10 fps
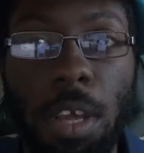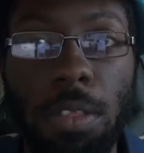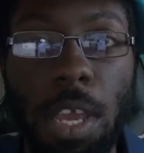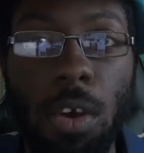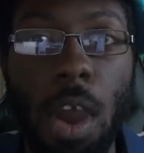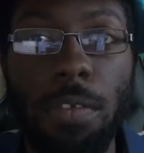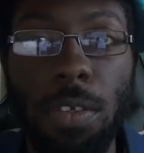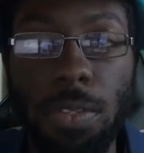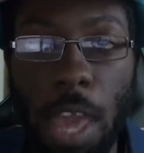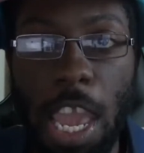They don't have
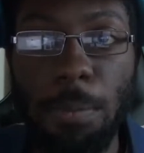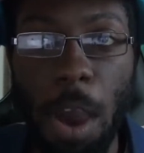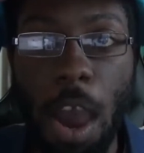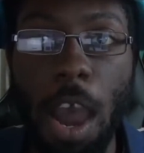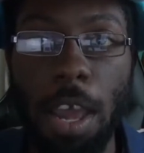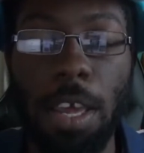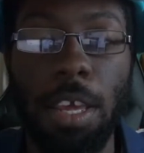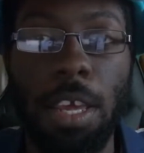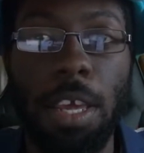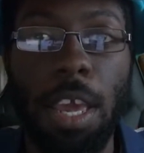the same
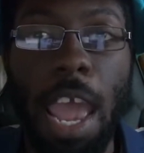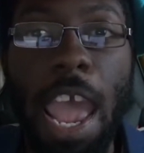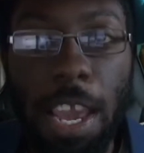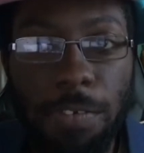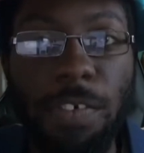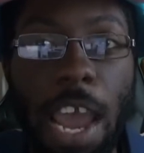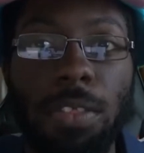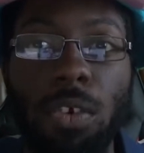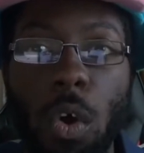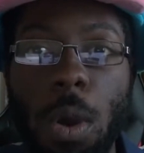X
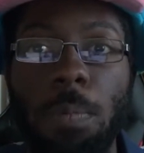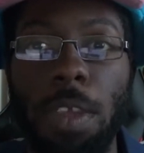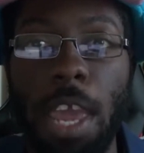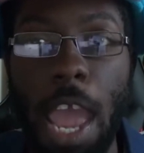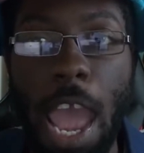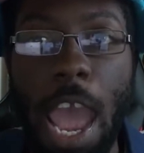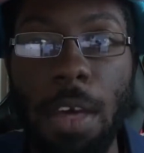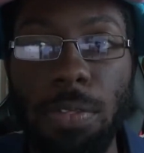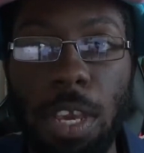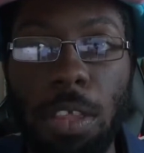factor
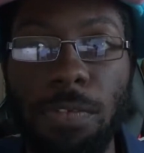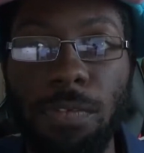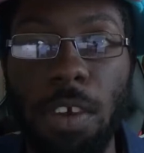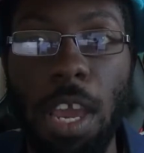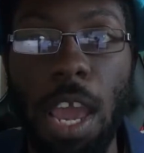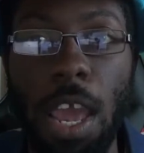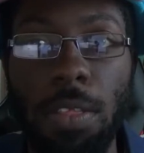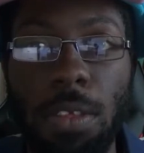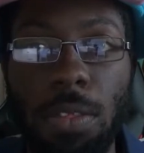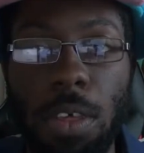as these,
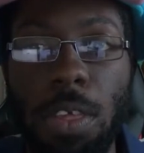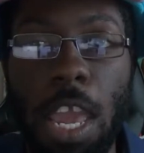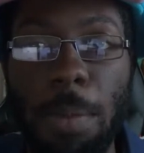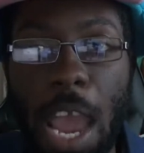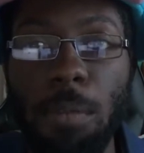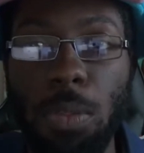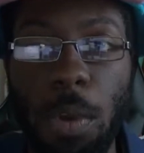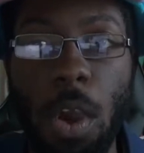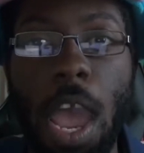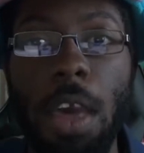the same
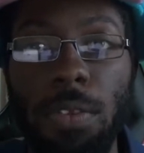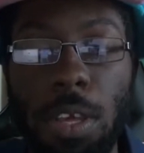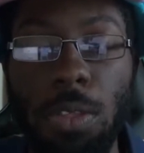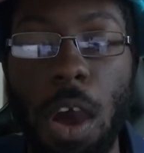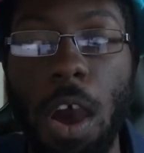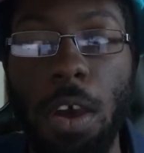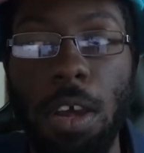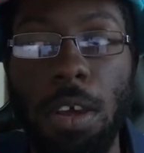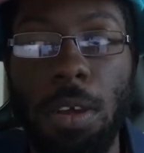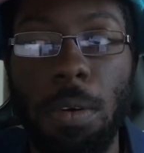atmosphere as these
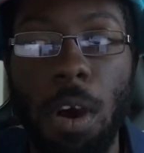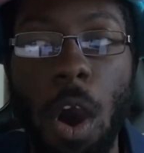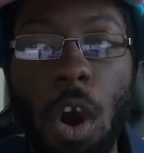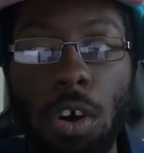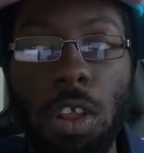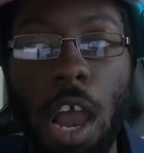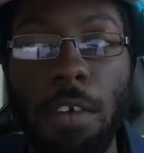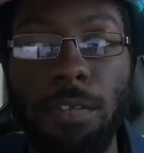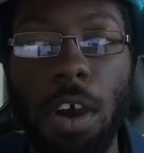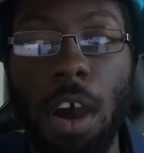
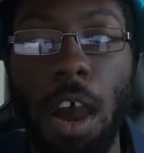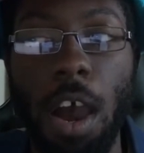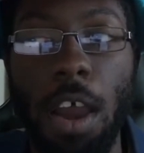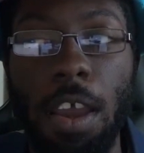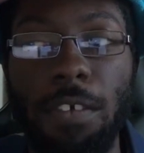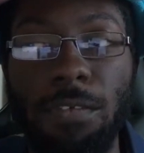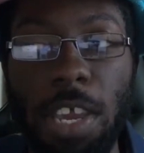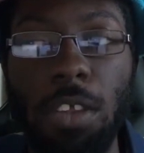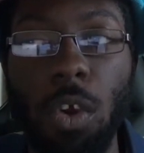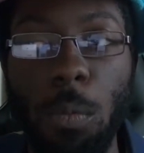Hololive
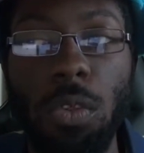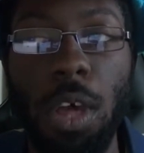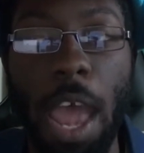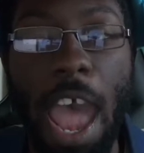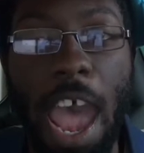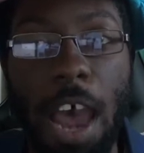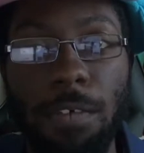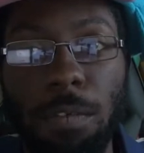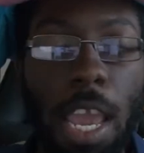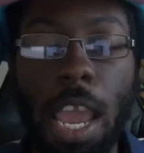VTubers
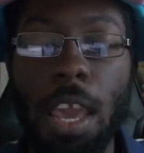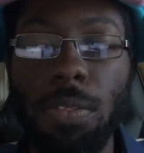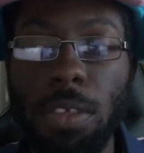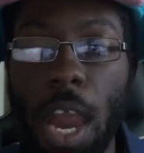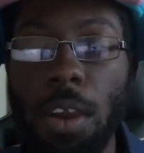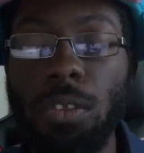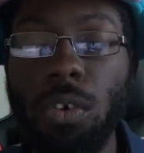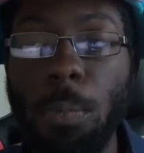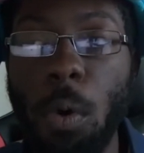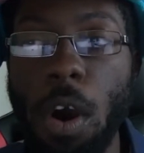have. And it's gotten
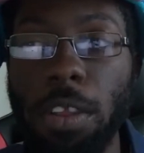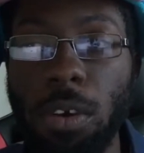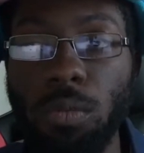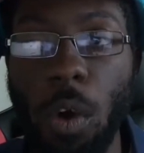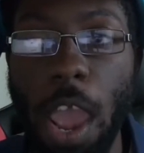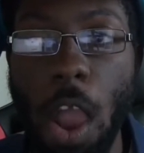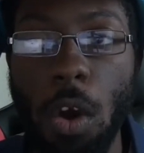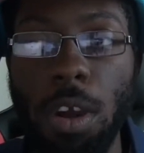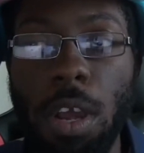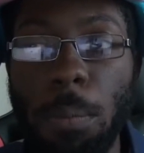to a point
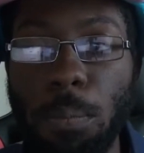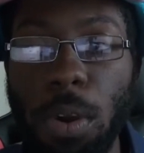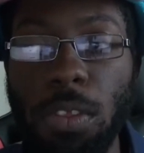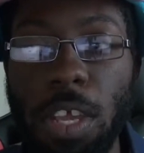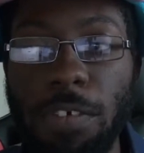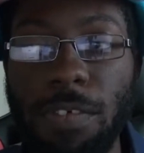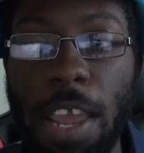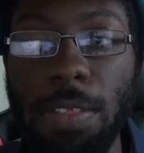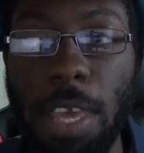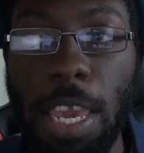where Brittany
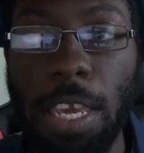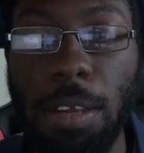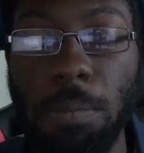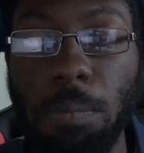Venti,